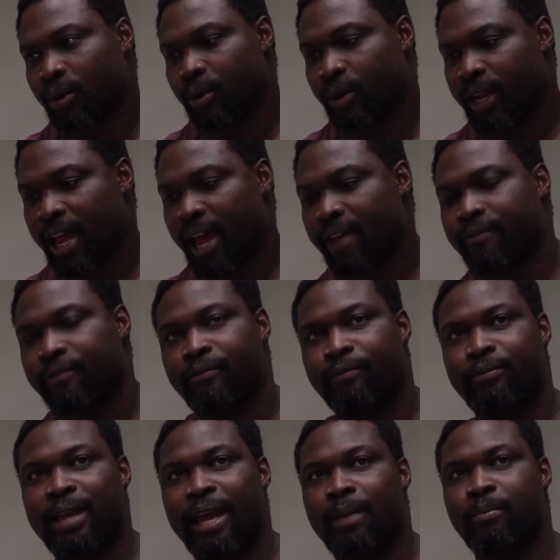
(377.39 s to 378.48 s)
You can have
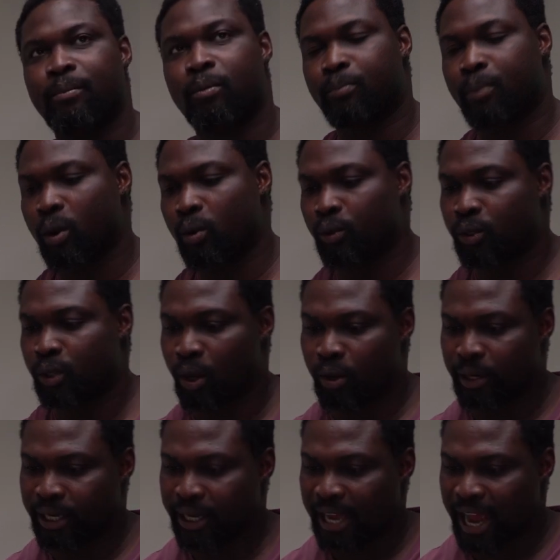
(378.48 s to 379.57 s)
them both
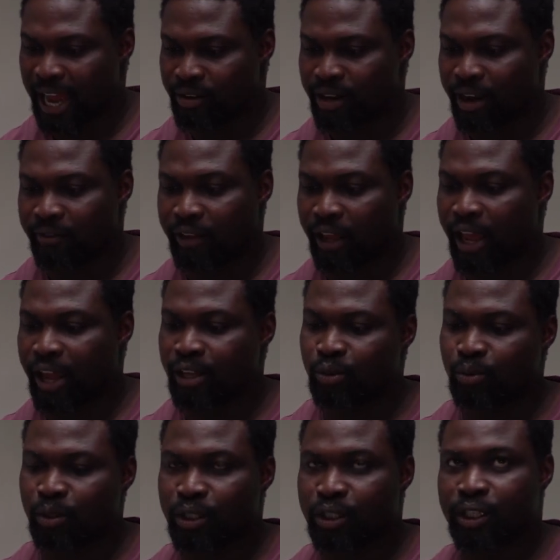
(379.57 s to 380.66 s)
on the hard drive cage,
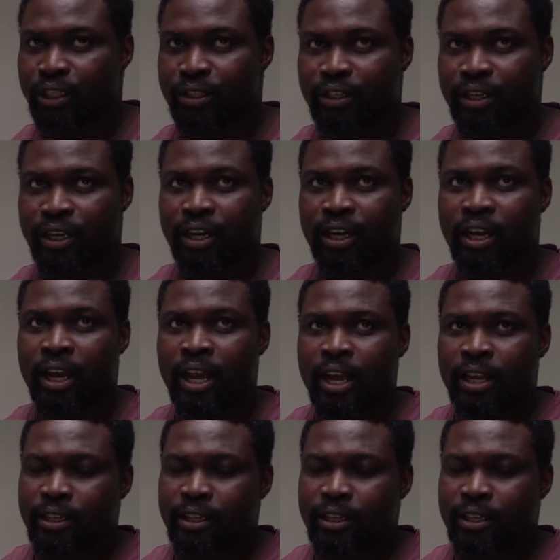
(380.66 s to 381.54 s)
which is here.